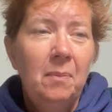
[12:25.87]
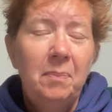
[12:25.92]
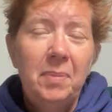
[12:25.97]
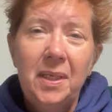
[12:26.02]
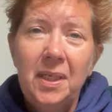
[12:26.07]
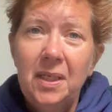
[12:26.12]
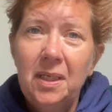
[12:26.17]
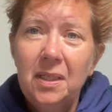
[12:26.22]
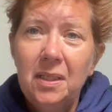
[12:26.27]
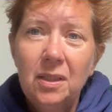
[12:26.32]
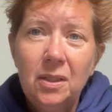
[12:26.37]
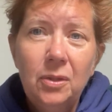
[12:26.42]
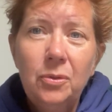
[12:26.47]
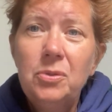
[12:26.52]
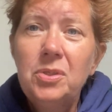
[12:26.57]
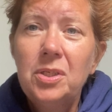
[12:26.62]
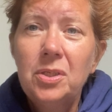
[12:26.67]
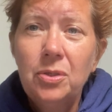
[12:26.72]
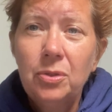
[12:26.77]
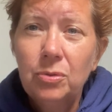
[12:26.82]
being
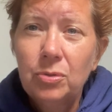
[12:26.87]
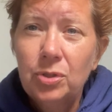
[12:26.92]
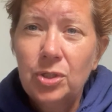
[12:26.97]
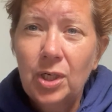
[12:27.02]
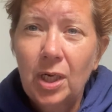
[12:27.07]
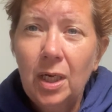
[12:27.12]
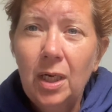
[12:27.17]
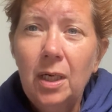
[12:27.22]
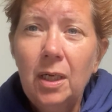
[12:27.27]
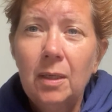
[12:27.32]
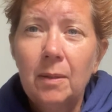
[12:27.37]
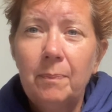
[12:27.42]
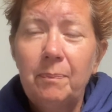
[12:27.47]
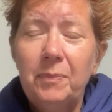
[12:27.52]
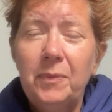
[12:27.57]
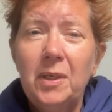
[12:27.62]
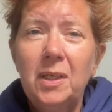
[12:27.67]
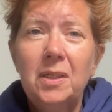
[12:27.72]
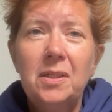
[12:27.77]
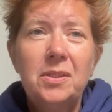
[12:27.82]
losing your job.
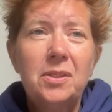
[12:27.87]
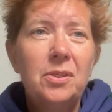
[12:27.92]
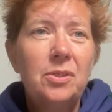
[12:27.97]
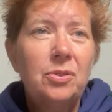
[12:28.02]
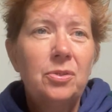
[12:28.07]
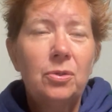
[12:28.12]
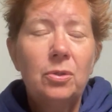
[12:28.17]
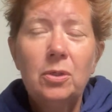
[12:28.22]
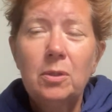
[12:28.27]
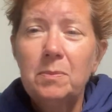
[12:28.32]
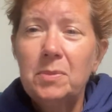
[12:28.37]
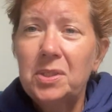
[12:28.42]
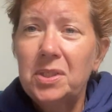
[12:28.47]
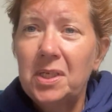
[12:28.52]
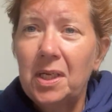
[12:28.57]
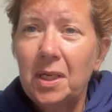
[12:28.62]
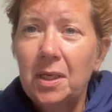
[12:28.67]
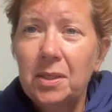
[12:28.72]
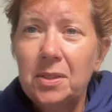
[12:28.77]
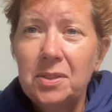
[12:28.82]
It's a
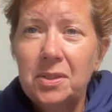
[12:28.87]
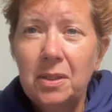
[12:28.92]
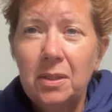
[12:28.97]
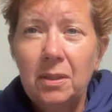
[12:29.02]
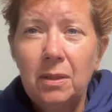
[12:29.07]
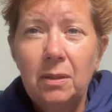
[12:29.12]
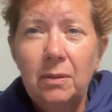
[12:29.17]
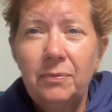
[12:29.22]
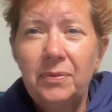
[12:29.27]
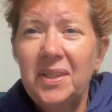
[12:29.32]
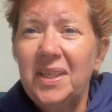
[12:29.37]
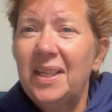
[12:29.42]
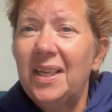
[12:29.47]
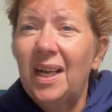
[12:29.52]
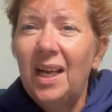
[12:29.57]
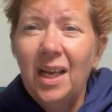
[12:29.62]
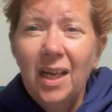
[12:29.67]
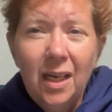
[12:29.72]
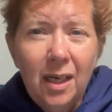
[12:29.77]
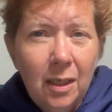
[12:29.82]
circumstance of an
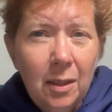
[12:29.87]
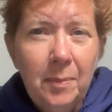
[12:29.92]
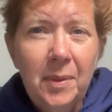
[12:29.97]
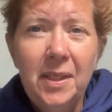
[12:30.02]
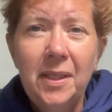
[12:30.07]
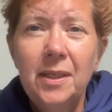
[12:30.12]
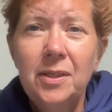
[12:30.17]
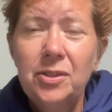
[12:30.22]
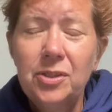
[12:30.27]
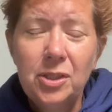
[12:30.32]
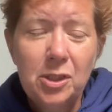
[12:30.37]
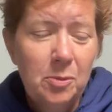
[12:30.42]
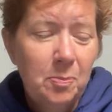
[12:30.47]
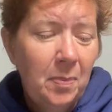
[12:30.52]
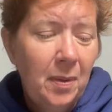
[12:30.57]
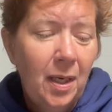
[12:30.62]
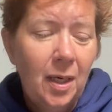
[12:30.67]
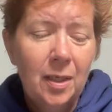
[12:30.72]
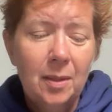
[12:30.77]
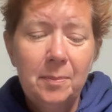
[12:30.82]
economy that just
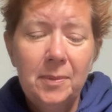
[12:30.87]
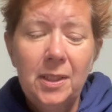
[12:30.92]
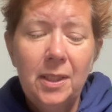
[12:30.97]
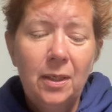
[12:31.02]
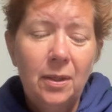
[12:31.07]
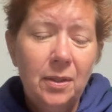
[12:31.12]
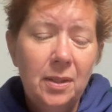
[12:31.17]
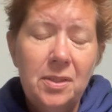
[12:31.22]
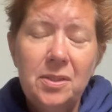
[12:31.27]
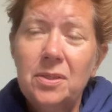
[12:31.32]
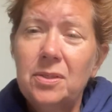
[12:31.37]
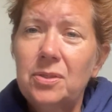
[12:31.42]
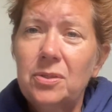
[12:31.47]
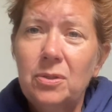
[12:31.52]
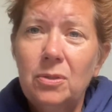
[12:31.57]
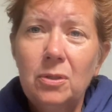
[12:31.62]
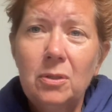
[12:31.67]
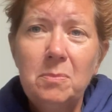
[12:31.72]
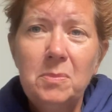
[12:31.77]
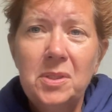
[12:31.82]
bottomed out. It's a
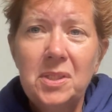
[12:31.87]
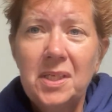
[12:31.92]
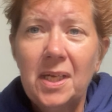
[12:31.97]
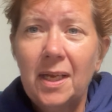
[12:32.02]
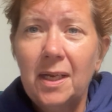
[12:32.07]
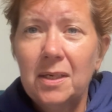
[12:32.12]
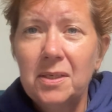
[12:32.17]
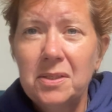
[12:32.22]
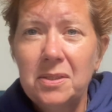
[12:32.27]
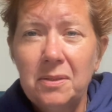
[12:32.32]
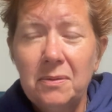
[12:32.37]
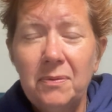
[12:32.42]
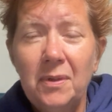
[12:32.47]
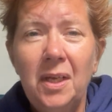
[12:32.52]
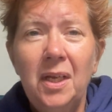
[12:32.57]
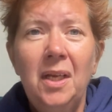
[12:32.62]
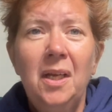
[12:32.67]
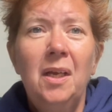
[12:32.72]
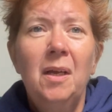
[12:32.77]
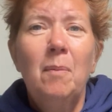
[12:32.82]
circumstance of
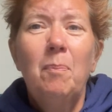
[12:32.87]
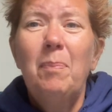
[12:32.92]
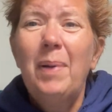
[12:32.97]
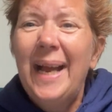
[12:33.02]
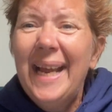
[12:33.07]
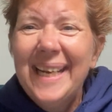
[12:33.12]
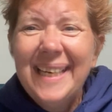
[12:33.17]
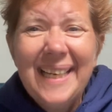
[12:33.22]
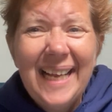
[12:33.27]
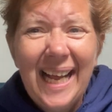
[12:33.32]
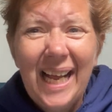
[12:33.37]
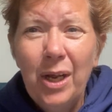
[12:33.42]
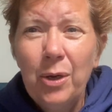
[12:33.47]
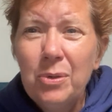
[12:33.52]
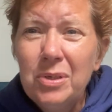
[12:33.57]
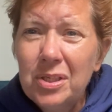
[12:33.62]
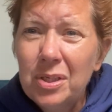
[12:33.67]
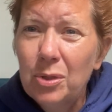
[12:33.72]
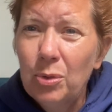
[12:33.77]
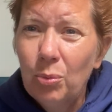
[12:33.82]
buying a
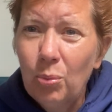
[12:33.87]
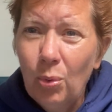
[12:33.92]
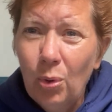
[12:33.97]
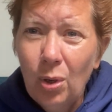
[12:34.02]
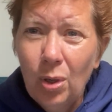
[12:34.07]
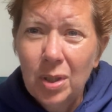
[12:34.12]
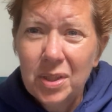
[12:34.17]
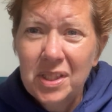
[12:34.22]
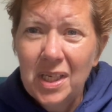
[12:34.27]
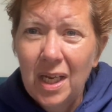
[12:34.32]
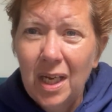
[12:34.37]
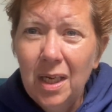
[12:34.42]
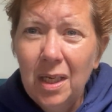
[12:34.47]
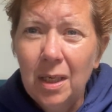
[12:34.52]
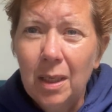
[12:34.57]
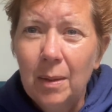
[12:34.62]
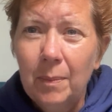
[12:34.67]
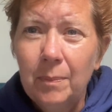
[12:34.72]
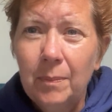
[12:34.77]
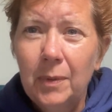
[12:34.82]
house at the wrong
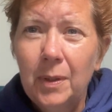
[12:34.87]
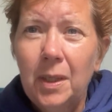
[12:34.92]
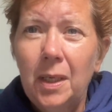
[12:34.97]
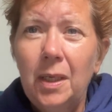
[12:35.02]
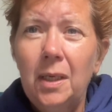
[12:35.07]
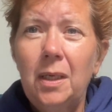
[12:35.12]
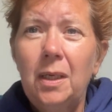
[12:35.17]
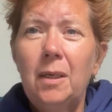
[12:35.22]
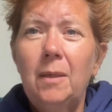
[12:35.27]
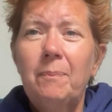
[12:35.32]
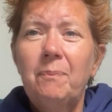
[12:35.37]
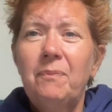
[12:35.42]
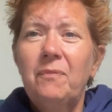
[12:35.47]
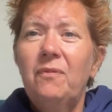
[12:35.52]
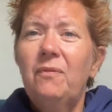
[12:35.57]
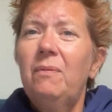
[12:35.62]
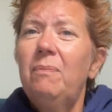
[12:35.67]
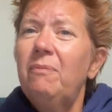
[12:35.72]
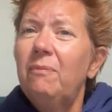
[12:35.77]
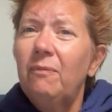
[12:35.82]
time. Um,
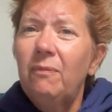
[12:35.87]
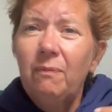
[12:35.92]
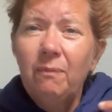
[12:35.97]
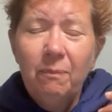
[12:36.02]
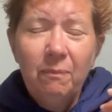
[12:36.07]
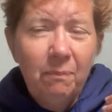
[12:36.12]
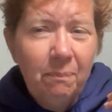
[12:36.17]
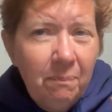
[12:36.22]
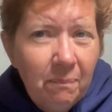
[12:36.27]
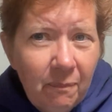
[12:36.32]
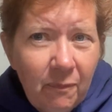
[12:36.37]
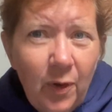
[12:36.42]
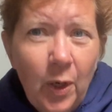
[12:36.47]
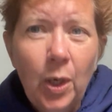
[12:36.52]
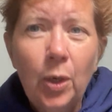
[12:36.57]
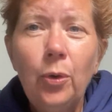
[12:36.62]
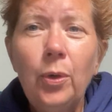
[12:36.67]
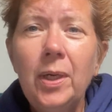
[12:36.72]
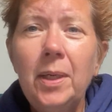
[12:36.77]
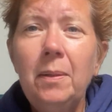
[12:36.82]

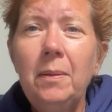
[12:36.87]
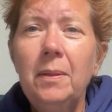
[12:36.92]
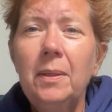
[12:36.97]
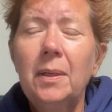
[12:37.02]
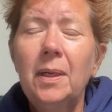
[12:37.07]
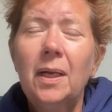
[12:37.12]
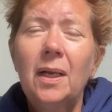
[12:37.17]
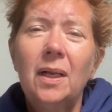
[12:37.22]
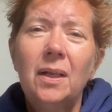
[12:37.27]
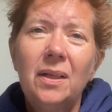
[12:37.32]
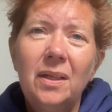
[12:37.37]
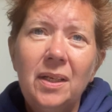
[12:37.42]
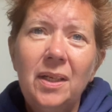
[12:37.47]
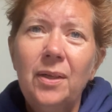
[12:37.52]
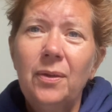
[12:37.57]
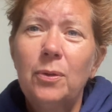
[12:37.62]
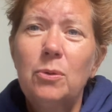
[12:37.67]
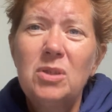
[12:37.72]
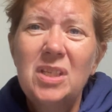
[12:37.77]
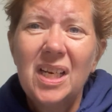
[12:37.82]
very uh, you
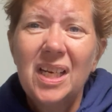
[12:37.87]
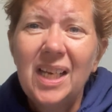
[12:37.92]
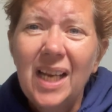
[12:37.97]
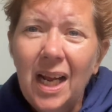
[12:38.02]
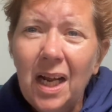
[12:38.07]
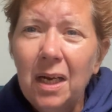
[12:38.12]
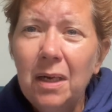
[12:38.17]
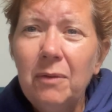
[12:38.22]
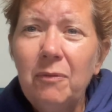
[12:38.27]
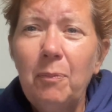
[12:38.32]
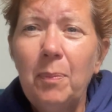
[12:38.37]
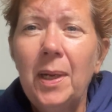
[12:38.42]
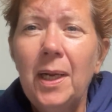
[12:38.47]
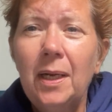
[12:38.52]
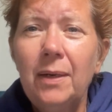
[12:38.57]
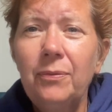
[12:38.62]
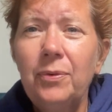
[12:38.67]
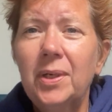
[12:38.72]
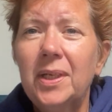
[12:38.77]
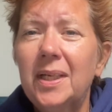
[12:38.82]
know, there's a lot of
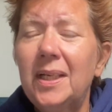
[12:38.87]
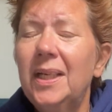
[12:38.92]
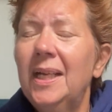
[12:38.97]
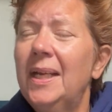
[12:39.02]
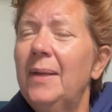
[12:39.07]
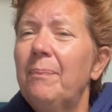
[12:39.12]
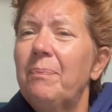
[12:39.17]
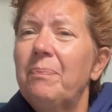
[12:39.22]
poverty